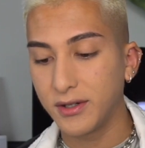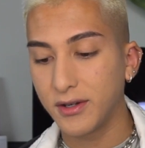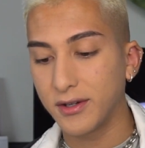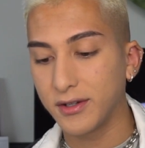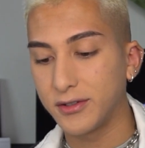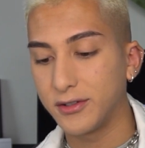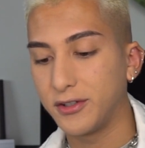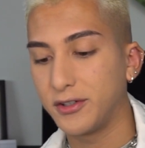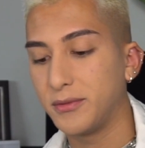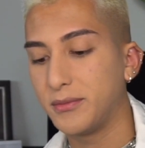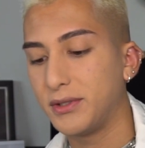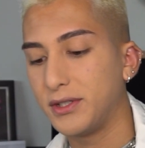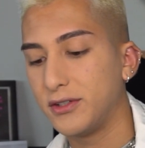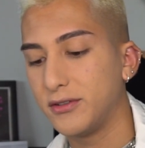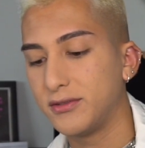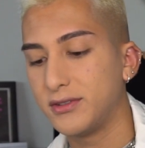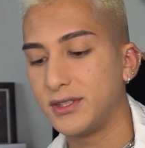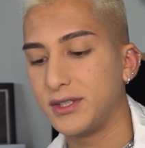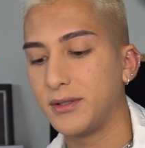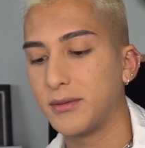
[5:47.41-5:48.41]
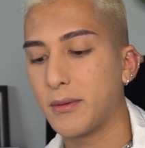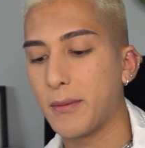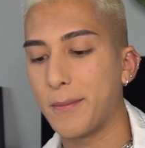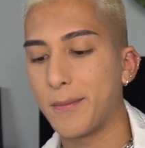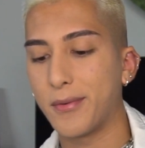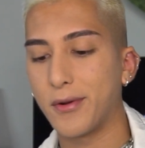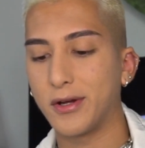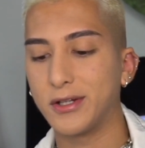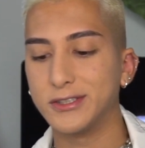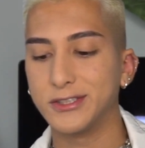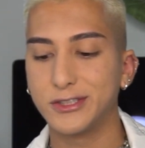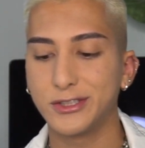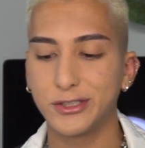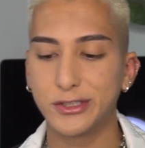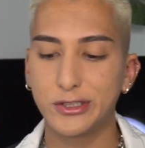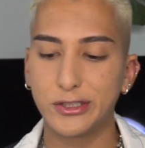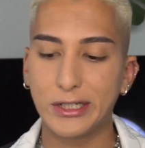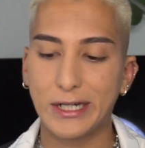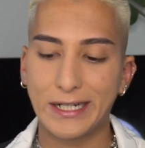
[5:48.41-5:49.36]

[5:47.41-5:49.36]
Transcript: are going to be using bronzer.